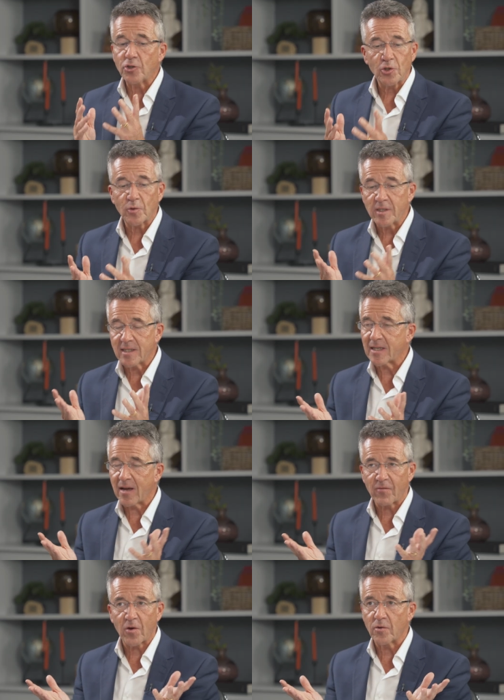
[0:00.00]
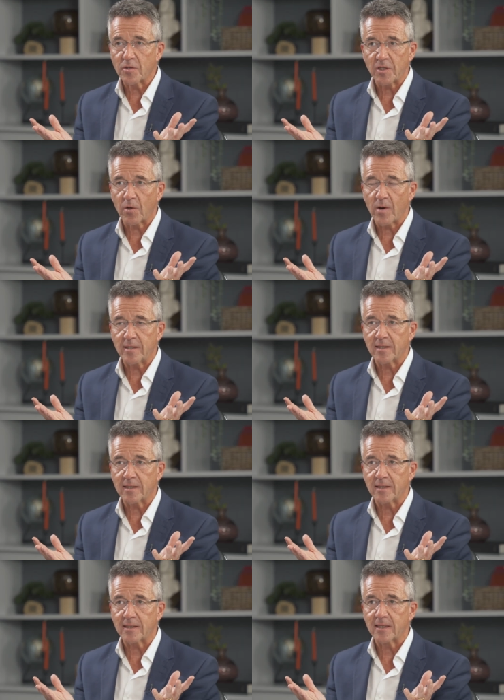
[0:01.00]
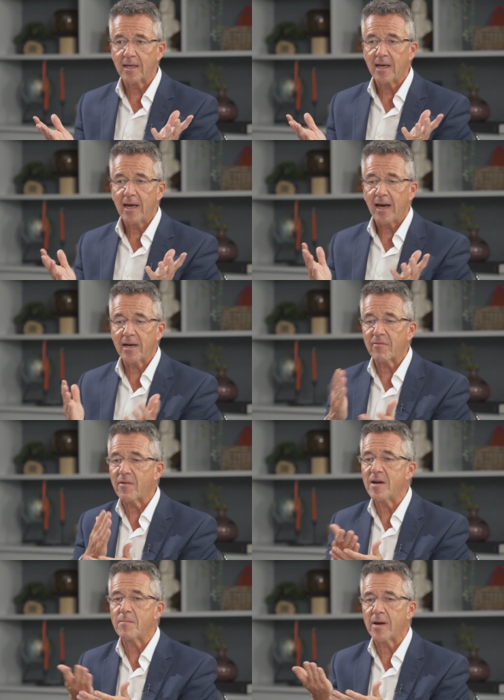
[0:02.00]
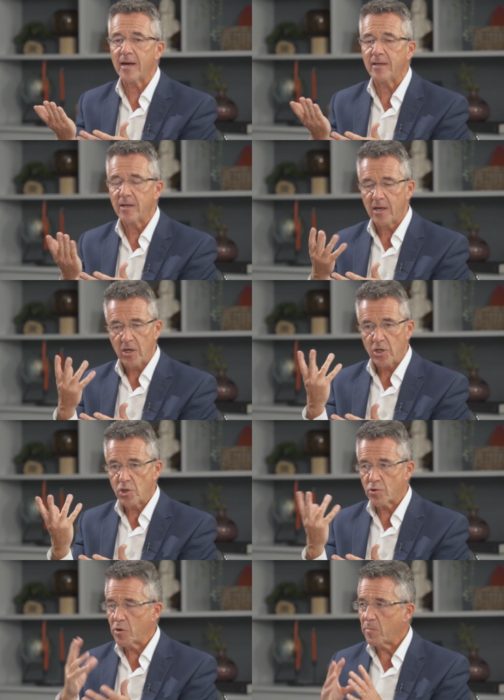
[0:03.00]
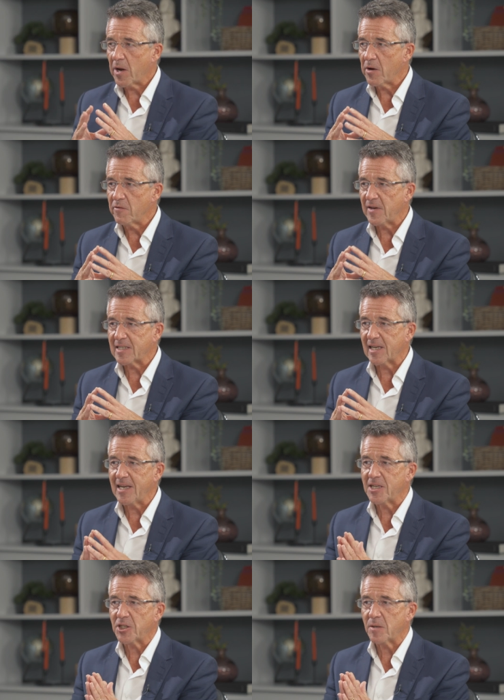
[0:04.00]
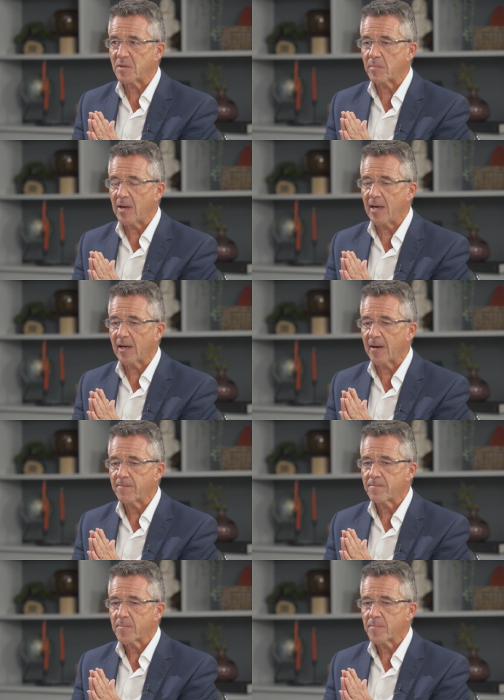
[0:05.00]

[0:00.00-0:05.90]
choices have consequences. And a friend of mine, Drew Povey, is a leadership speaker.